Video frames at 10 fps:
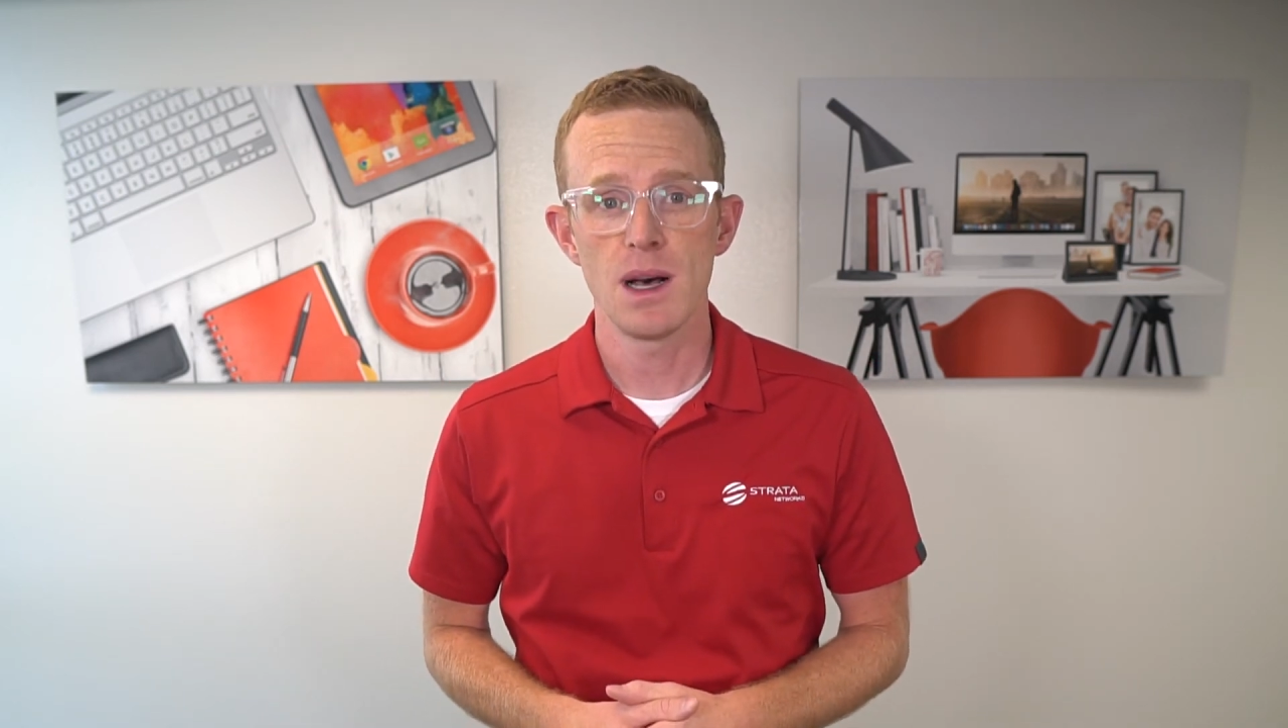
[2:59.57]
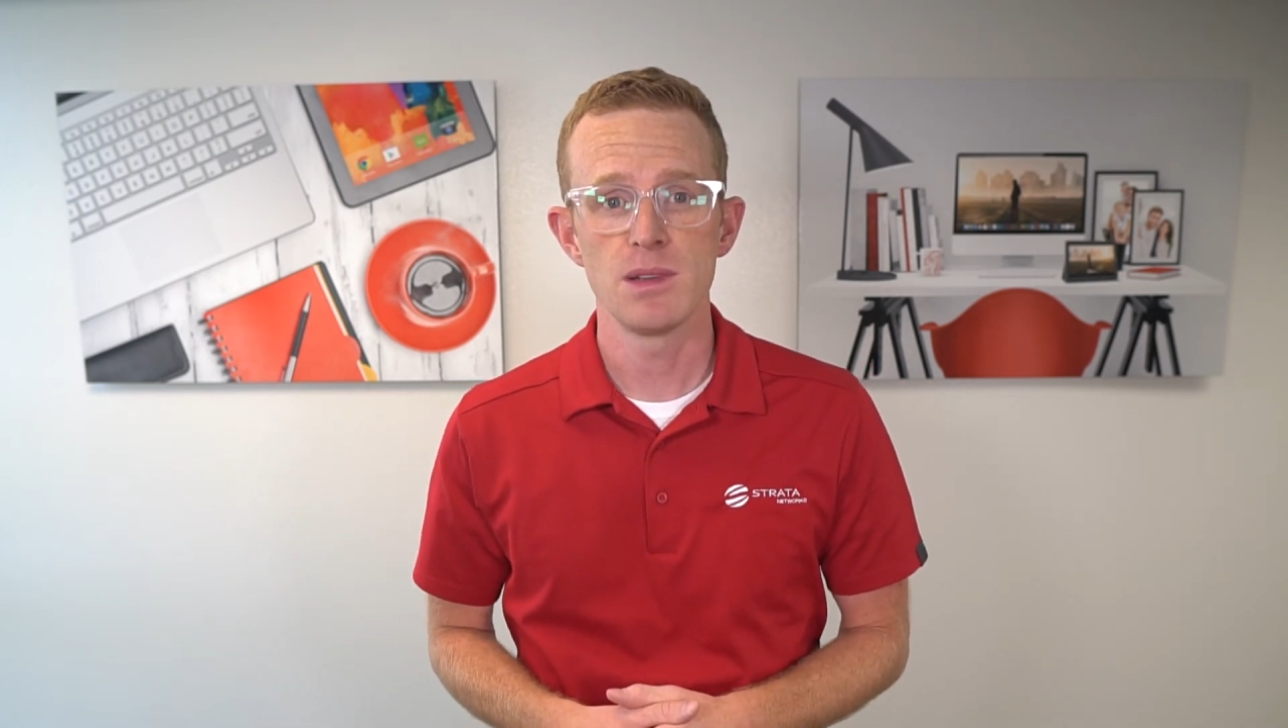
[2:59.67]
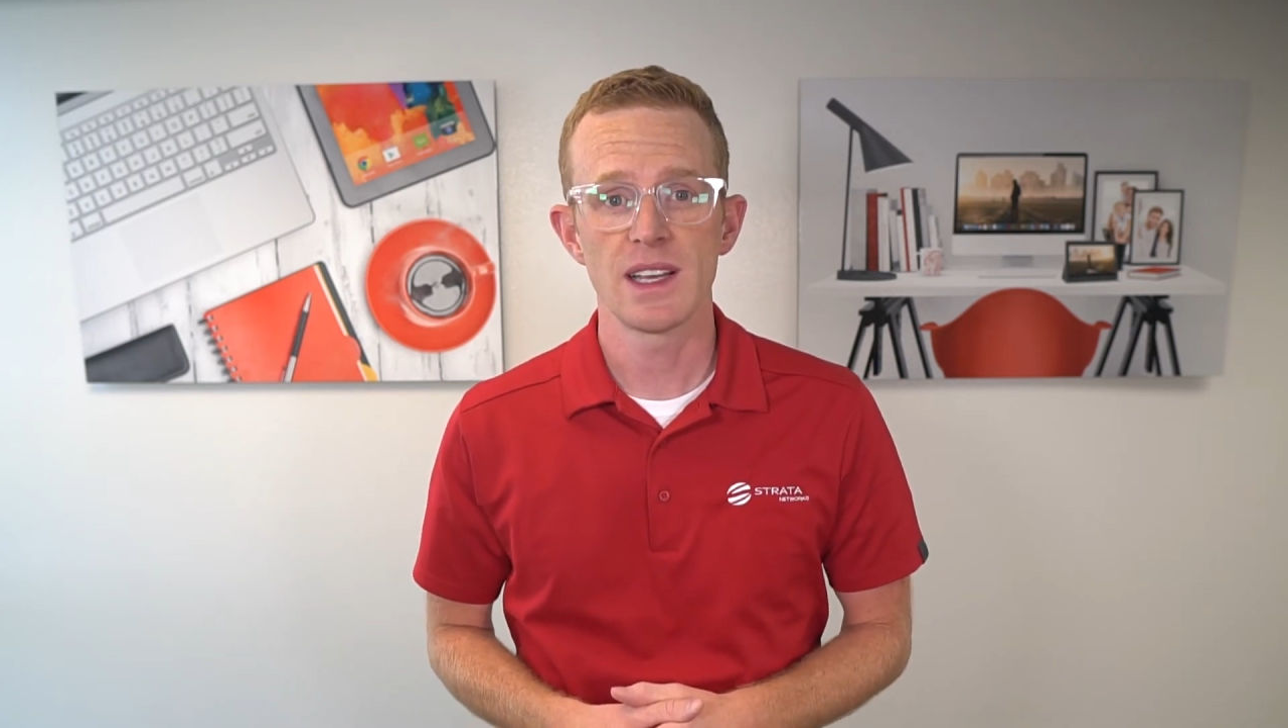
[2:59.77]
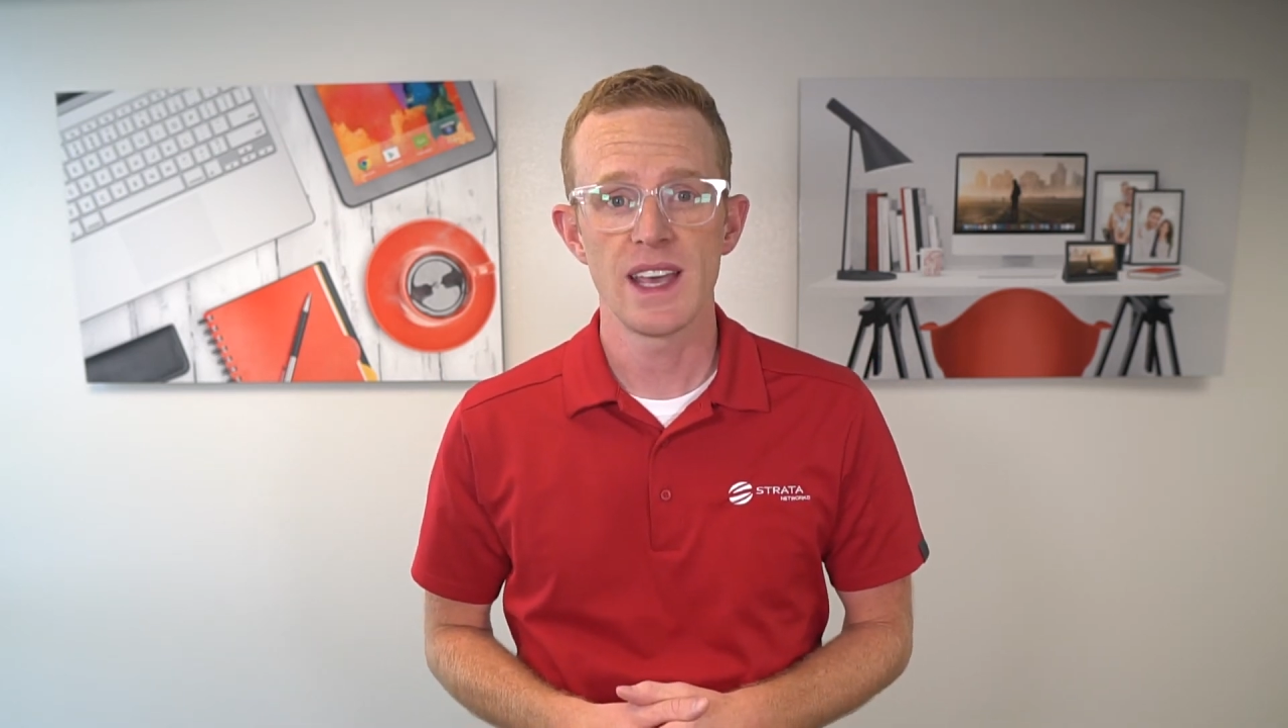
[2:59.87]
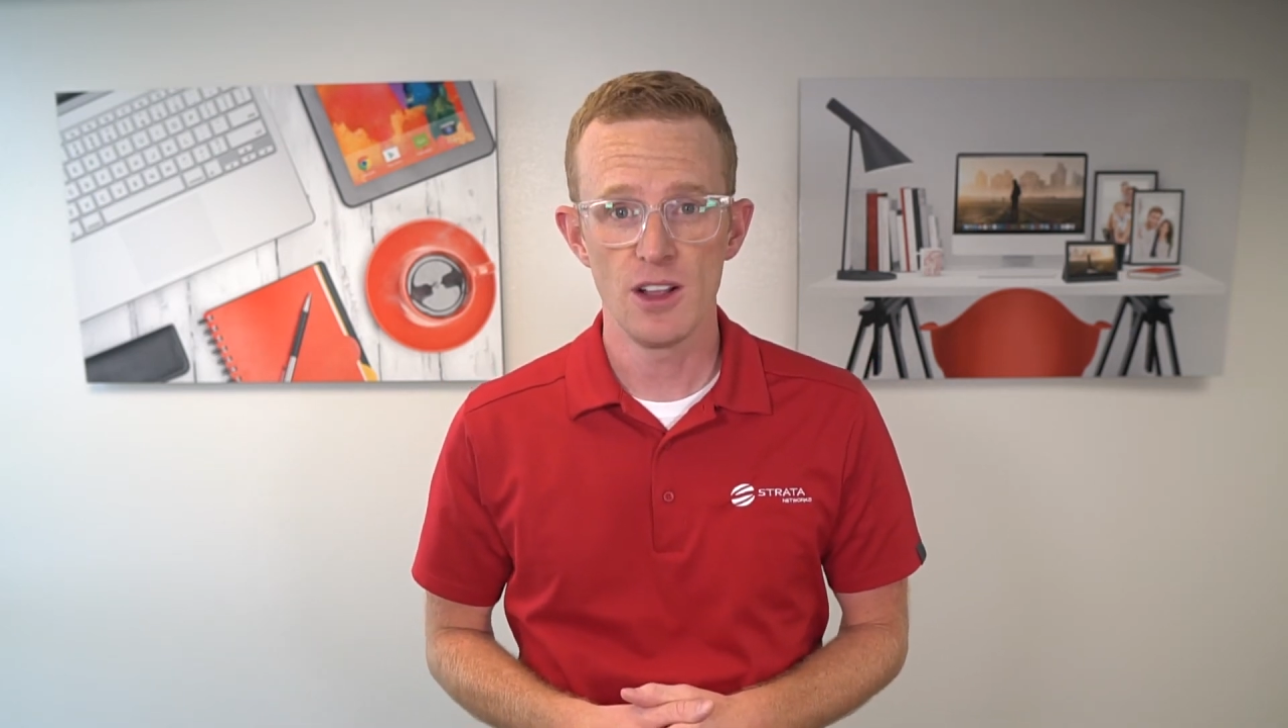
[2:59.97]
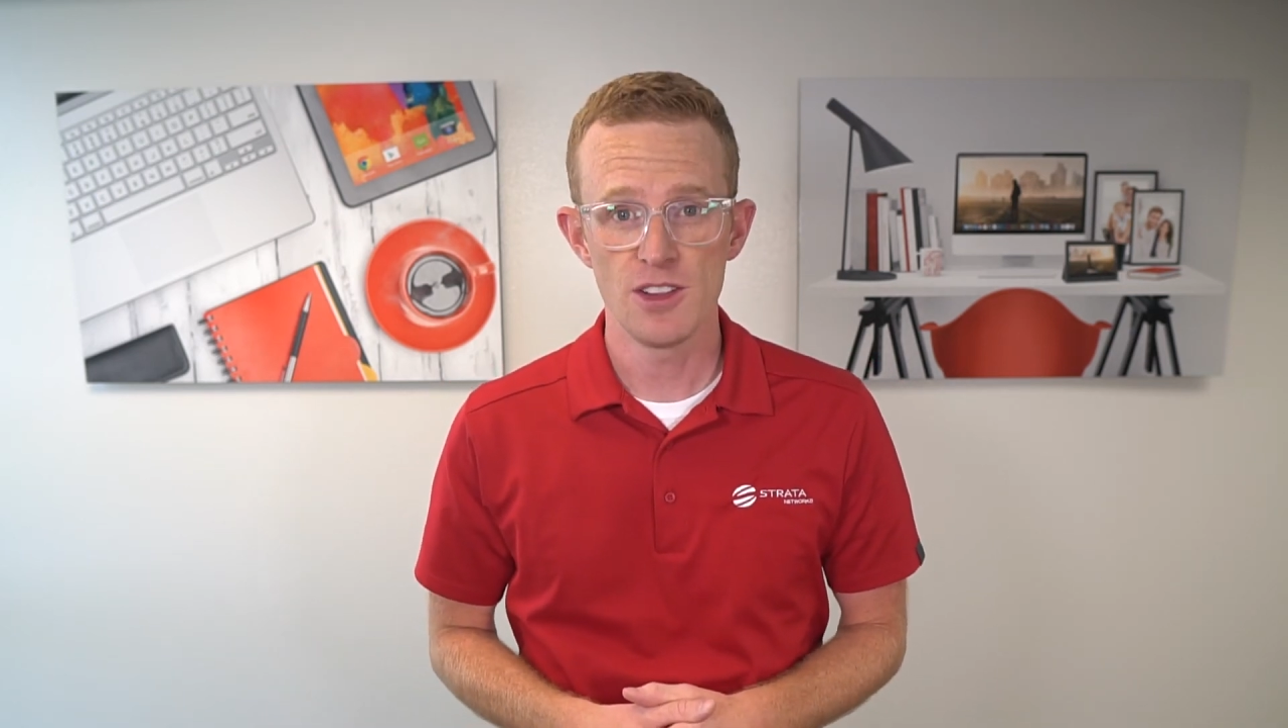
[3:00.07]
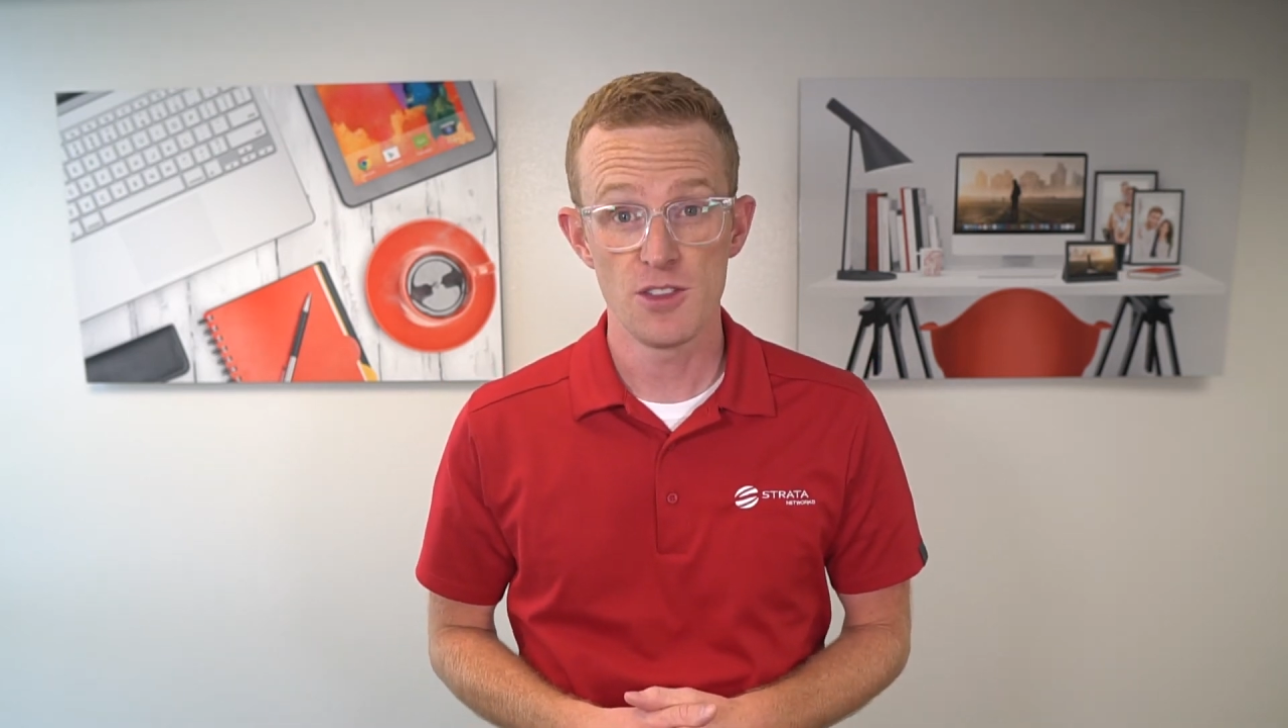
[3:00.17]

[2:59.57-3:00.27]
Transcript: public health